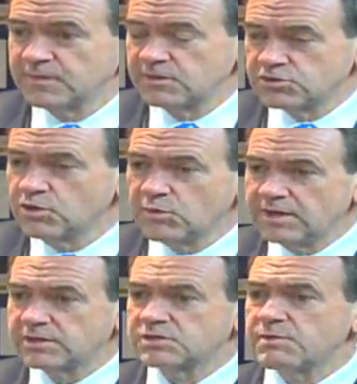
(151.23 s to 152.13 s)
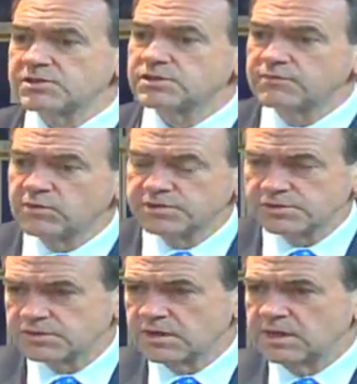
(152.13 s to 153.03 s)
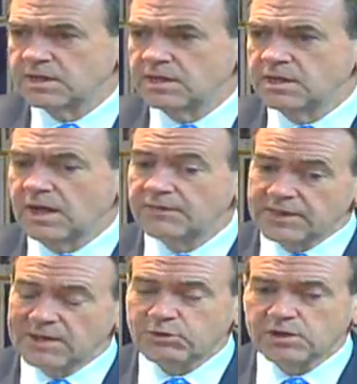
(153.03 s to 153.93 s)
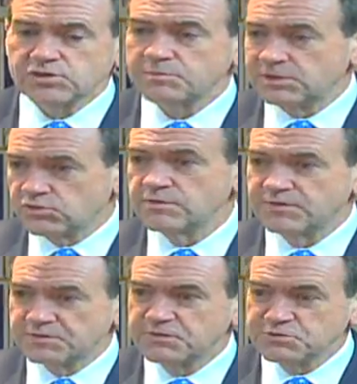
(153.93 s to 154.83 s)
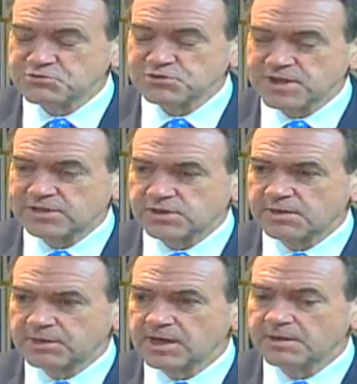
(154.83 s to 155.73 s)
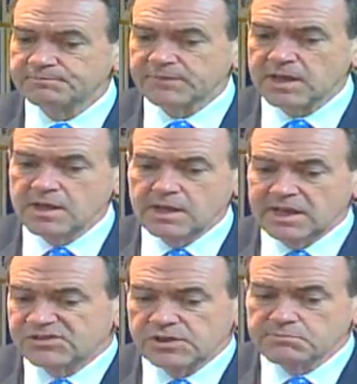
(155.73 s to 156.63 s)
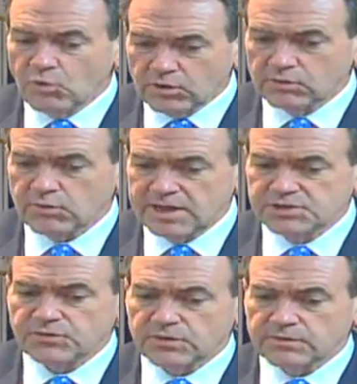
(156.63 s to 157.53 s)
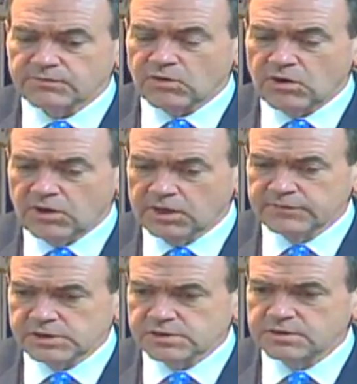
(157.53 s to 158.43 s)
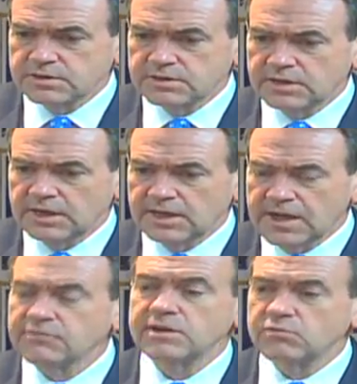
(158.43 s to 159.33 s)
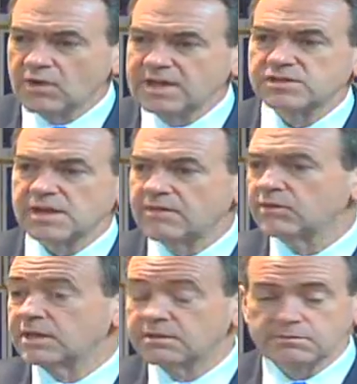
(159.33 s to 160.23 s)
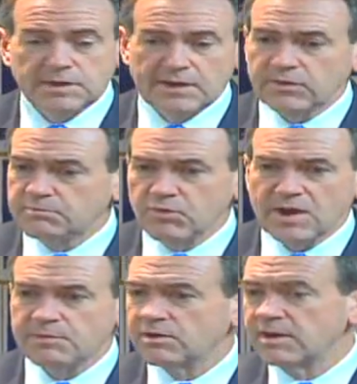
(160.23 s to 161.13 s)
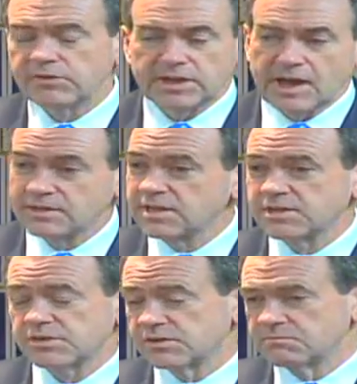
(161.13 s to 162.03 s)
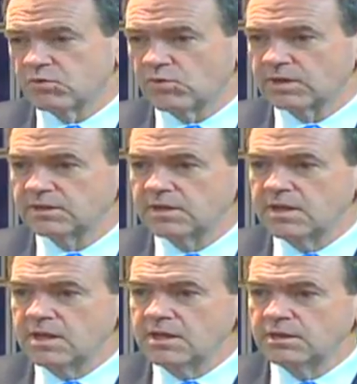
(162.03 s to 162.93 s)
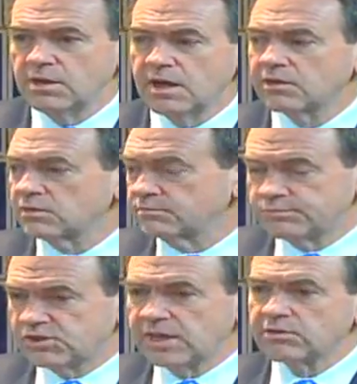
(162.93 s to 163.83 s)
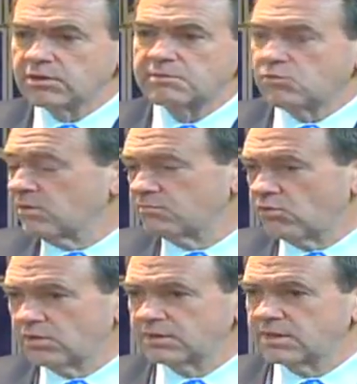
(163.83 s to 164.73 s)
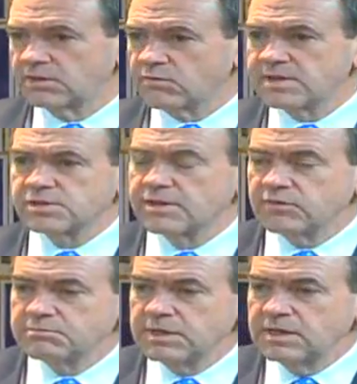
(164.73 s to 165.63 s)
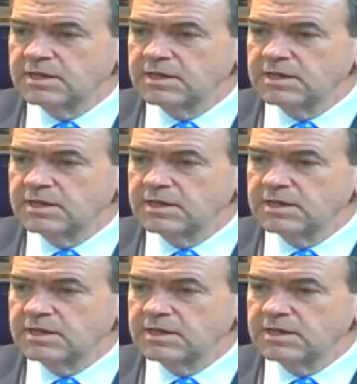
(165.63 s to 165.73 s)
There's no way to express their voices. And then that would also be true for the future states coming up. It's an important race for all of us. Every race, every primary, every contest is important. None are singularly more important than the rest of them.